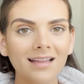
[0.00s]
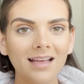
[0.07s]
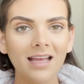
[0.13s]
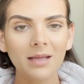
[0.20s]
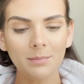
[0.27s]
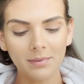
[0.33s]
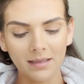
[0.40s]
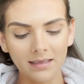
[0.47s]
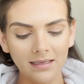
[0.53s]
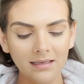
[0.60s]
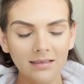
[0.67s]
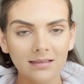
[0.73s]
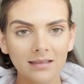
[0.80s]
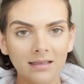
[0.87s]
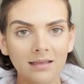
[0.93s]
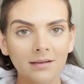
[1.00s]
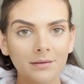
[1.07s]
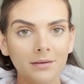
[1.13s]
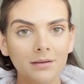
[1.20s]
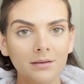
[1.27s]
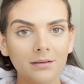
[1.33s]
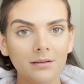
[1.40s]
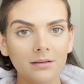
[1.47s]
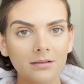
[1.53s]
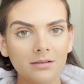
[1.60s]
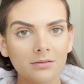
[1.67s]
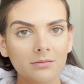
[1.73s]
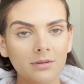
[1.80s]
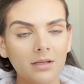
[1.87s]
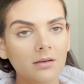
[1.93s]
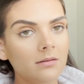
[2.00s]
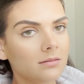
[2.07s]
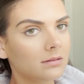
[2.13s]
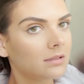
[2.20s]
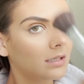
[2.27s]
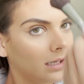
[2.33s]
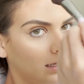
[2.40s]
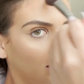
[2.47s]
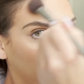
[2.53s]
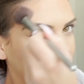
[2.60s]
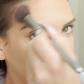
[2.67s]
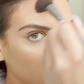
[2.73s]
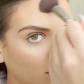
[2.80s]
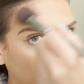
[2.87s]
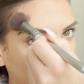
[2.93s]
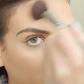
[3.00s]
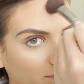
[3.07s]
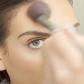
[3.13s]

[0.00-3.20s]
Hi, buddy. So cute. So for